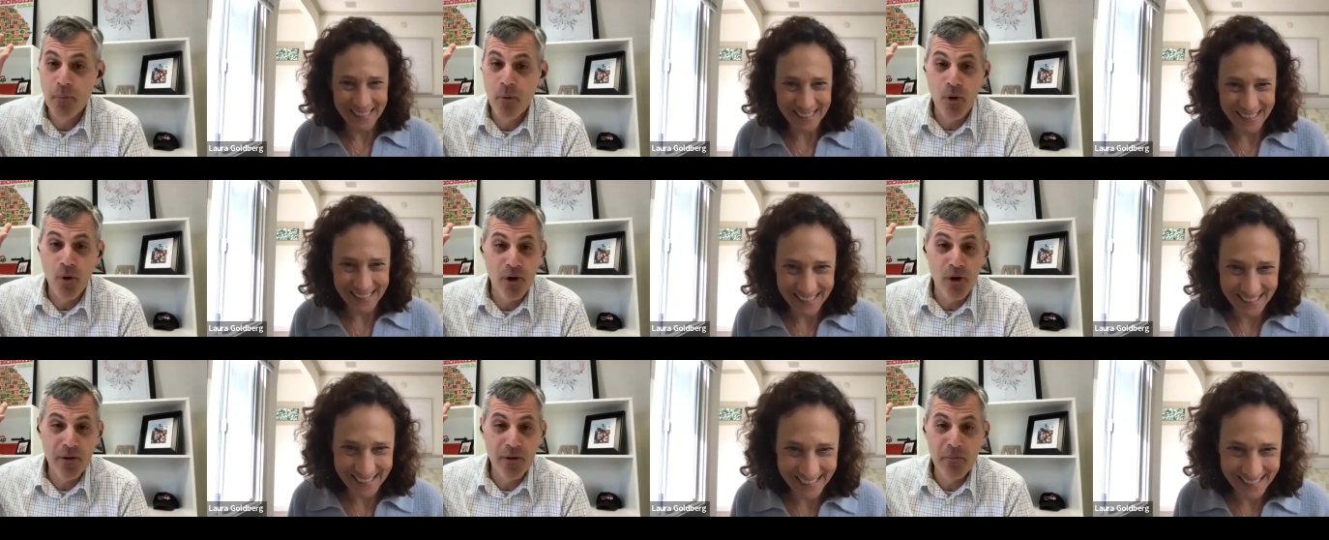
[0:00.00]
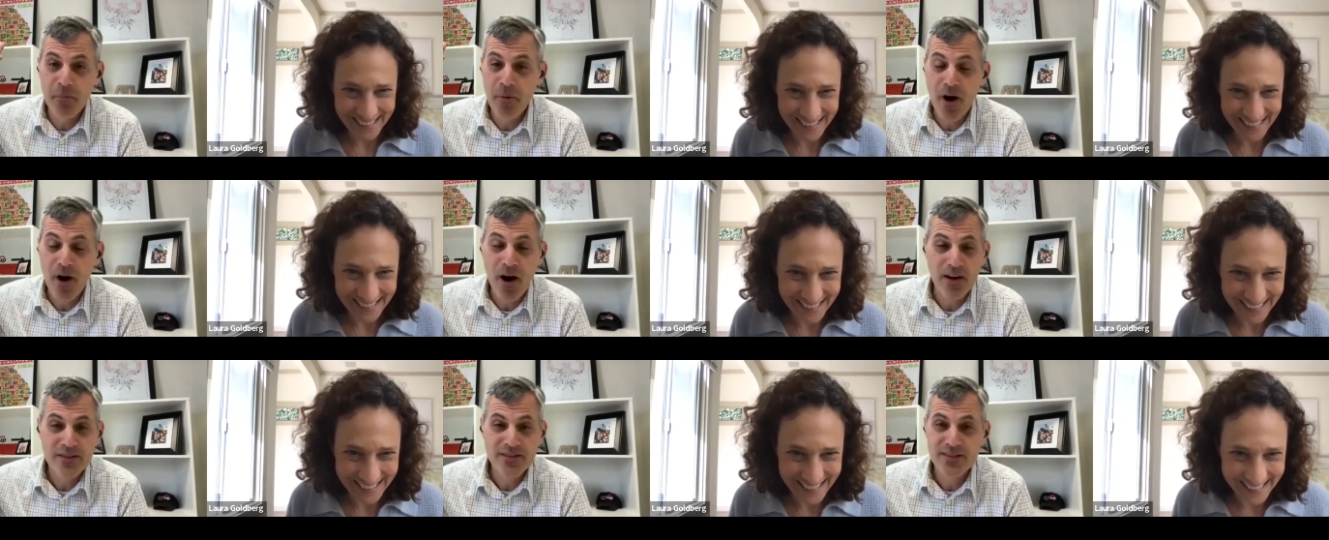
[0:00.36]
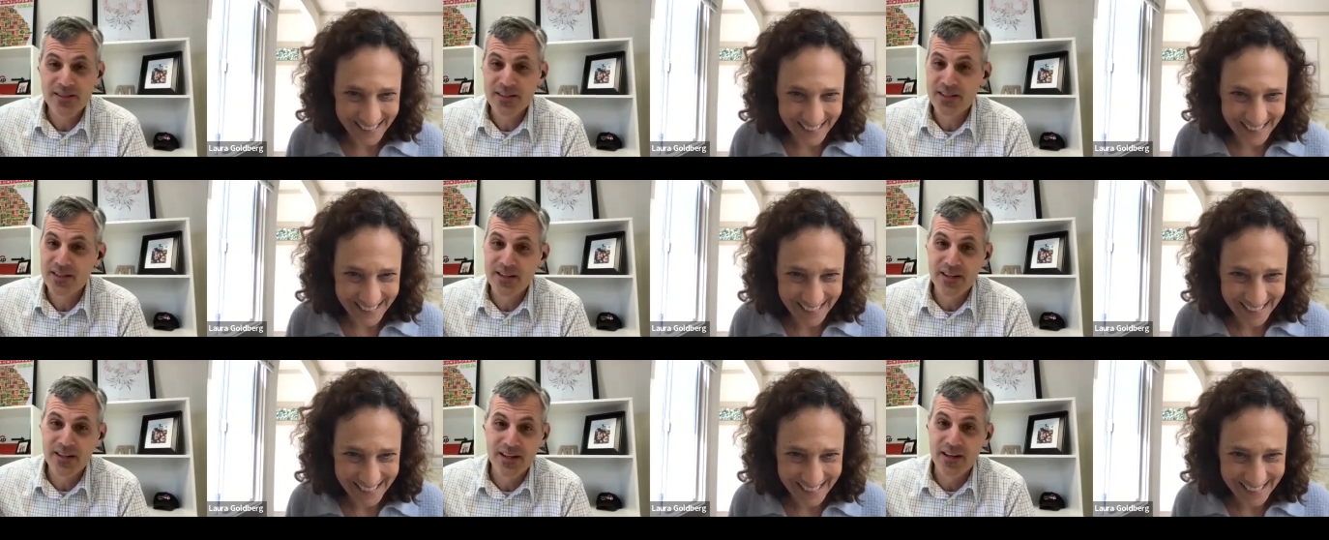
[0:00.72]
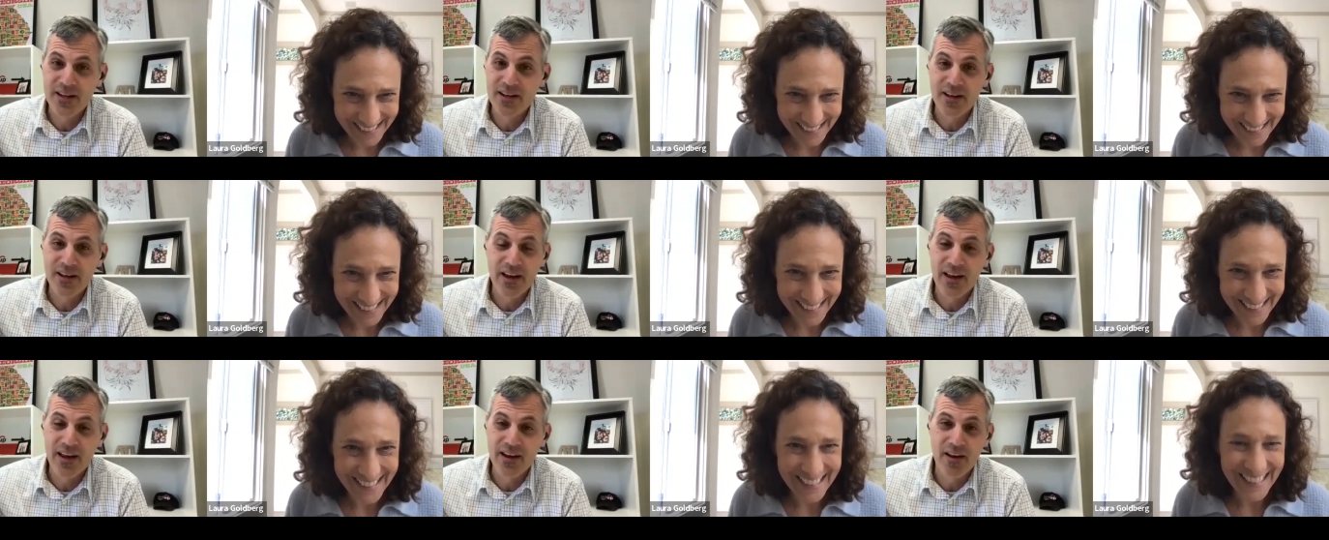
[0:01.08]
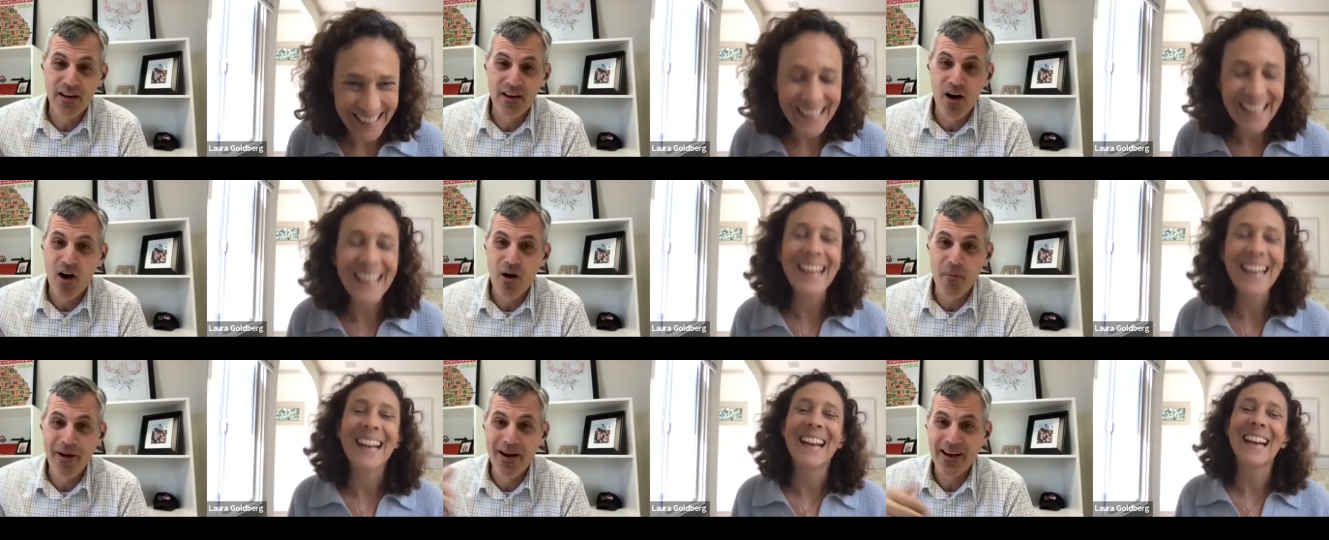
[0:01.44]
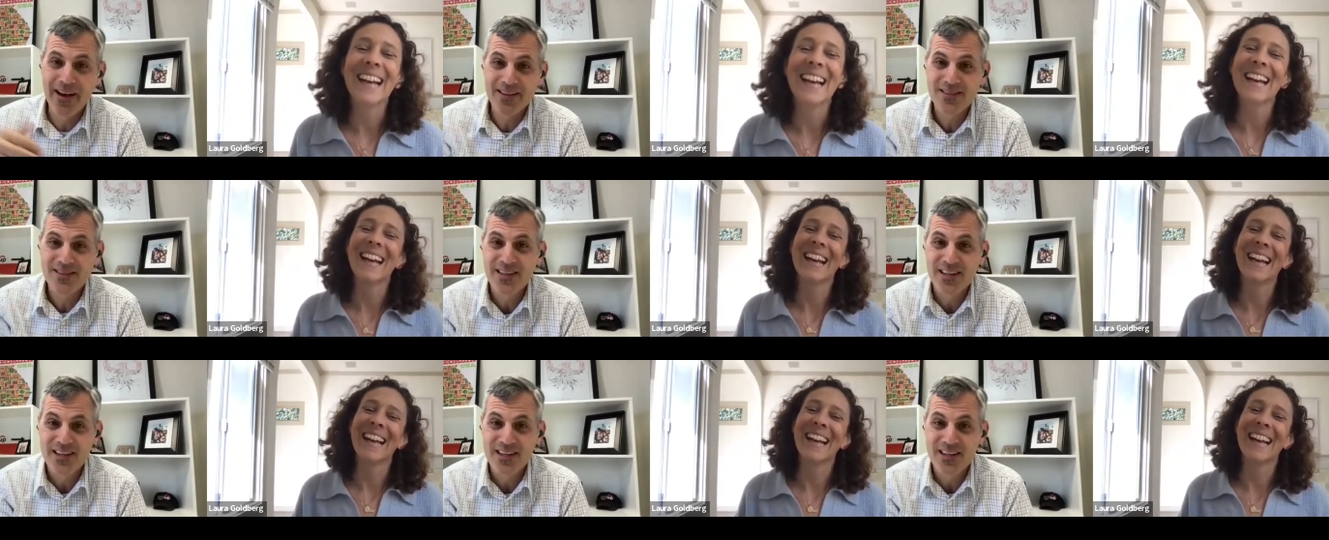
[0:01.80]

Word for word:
Speaker 1: born in Boston and, and all my